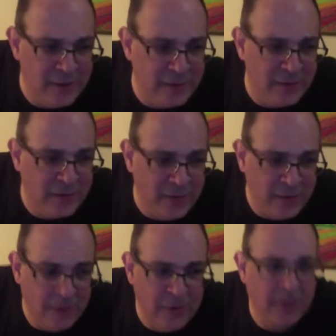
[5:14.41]

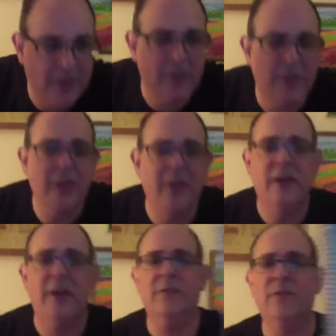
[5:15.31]

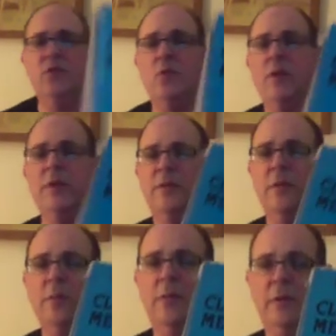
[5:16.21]
I have this
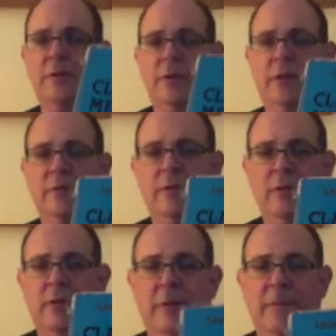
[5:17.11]
wonderful book that he
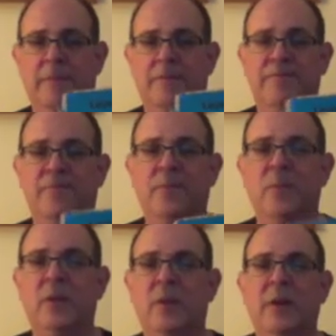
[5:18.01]
wrote here,
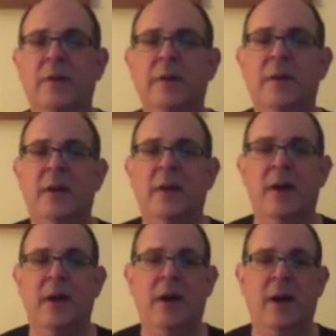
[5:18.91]
okay?
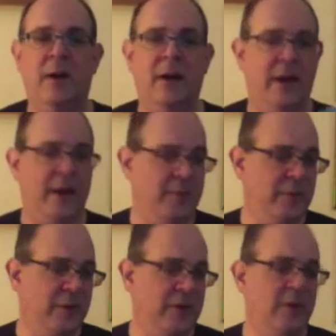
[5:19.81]
And I'm
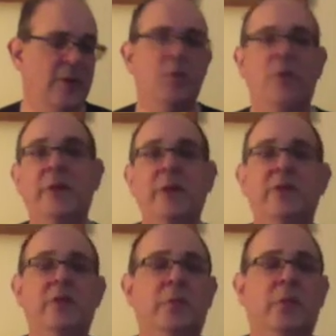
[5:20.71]
going to tell you what makes
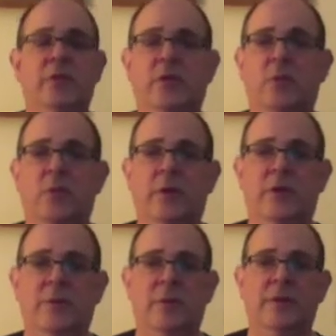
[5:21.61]
this book so
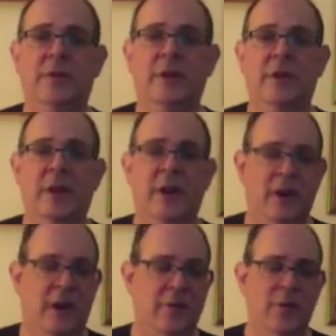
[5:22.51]
wonderful is that
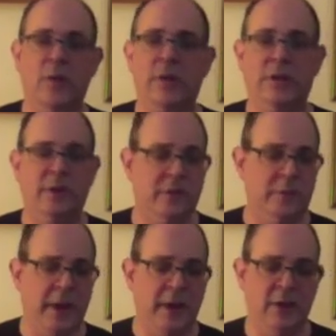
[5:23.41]
every one of these
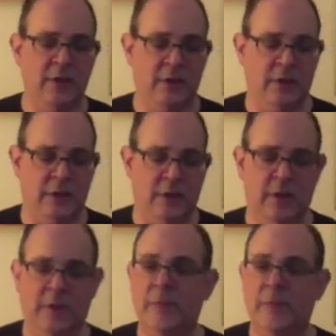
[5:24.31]
pages in here,